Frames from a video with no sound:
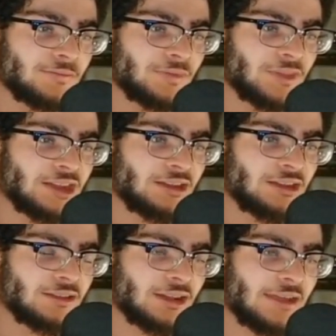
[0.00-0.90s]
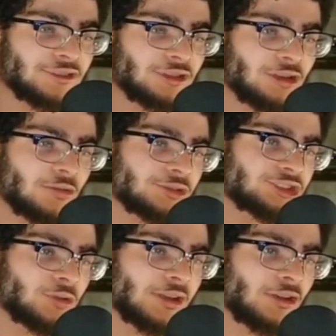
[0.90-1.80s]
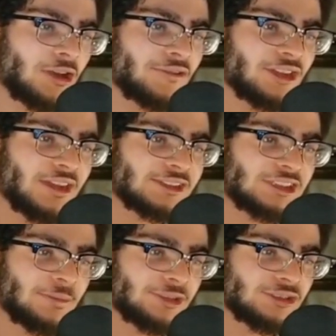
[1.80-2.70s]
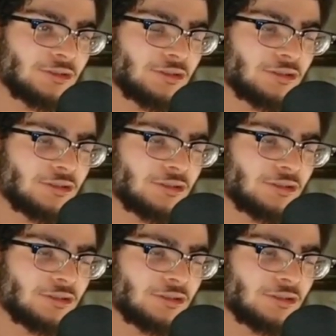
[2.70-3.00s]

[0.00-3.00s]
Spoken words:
Then they'll have to go square off in the next episode.